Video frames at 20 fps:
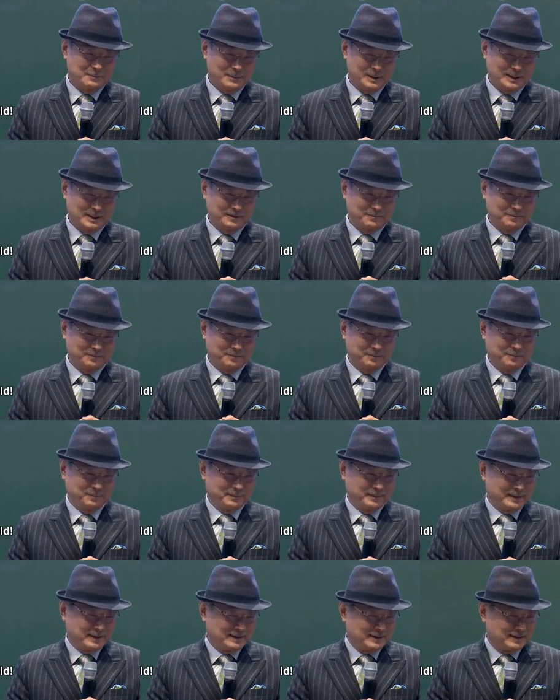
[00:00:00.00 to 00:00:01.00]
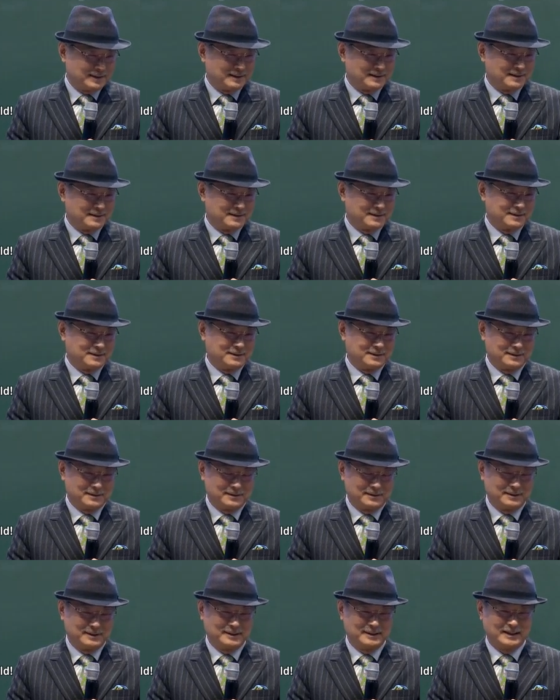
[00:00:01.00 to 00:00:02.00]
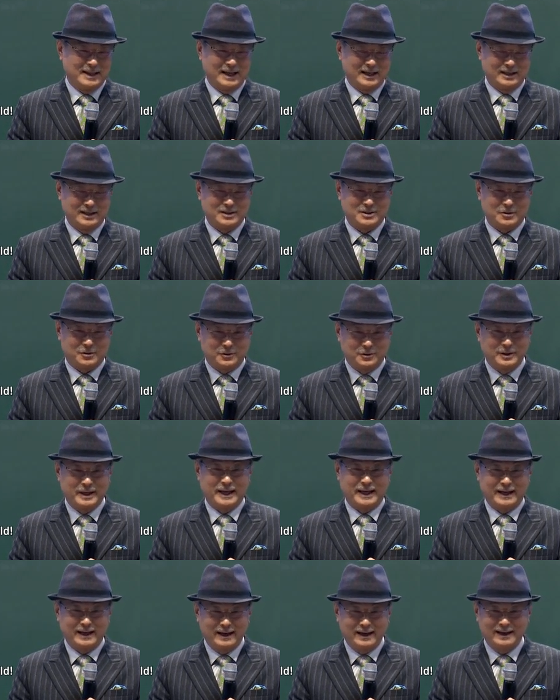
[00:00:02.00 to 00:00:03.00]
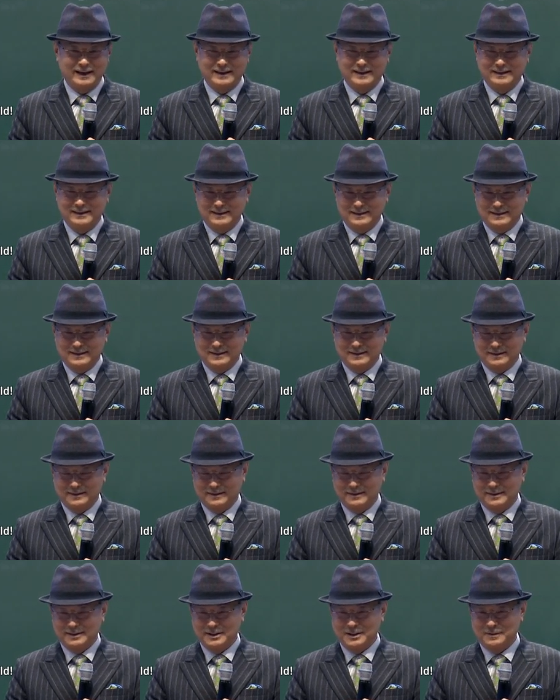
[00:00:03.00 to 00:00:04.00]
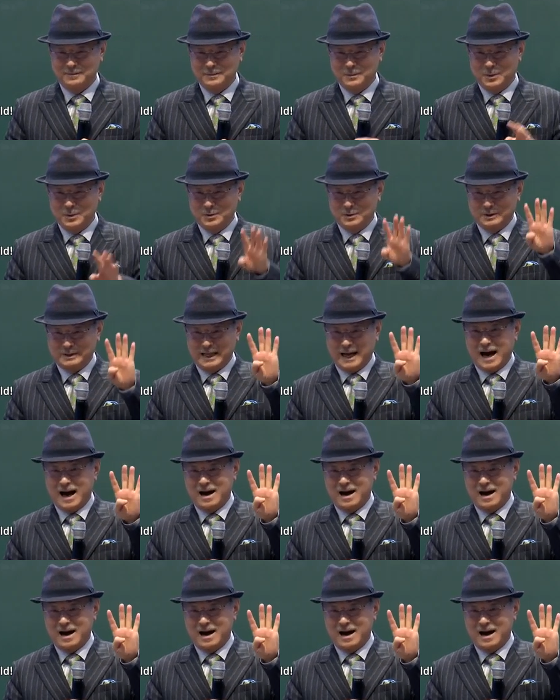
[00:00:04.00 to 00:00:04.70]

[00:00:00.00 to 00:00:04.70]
a net worth of $400,000 a year, having just turned